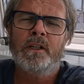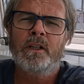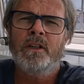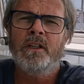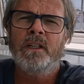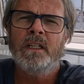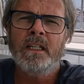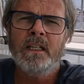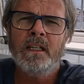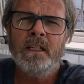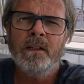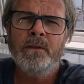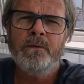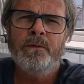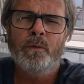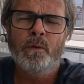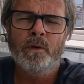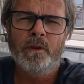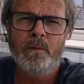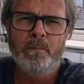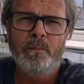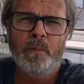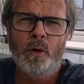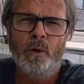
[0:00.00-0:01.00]
to need
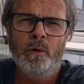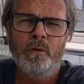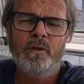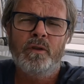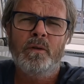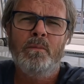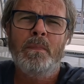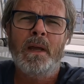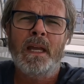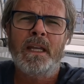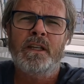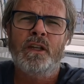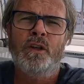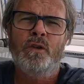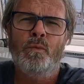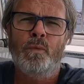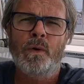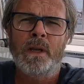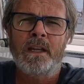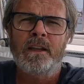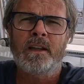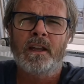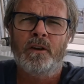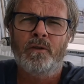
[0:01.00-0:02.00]
for the boat to make it
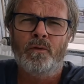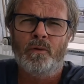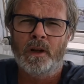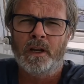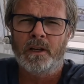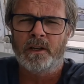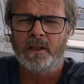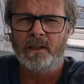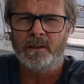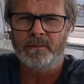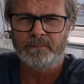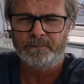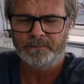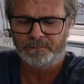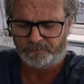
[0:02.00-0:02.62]
weekend ready.